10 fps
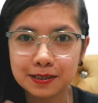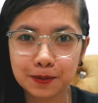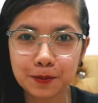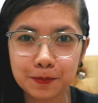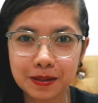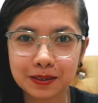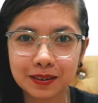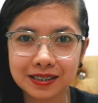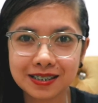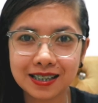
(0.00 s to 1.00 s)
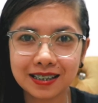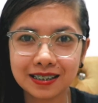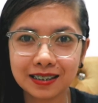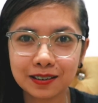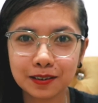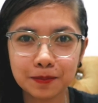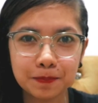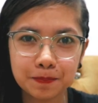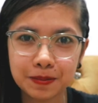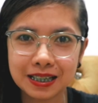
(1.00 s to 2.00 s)
So, kung bago ka sa channel na to,
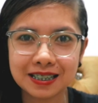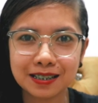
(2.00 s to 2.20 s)
please